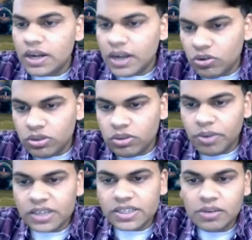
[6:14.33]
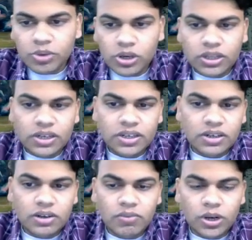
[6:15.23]
Now, the partial pooling,
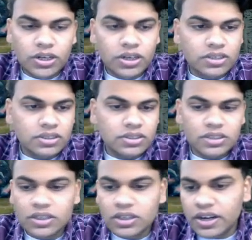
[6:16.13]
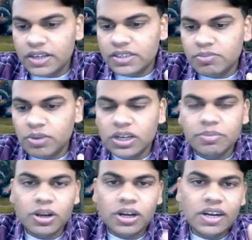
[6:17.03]
what it does is it creates
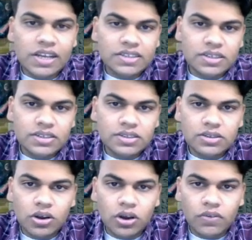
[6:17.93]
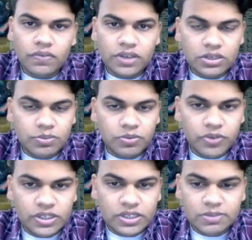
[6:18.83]
multiple classes of such
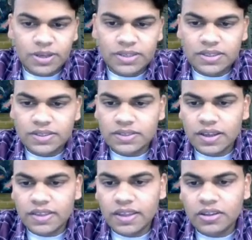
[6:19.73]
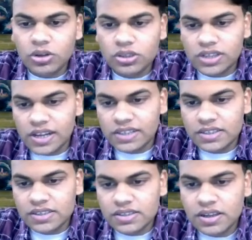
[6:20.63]
feature spaces, and then those
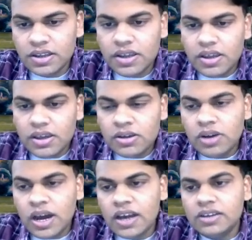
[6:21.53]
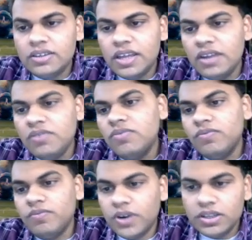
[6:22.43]
classes are then
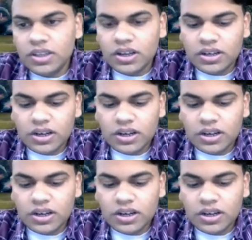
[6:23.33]
further.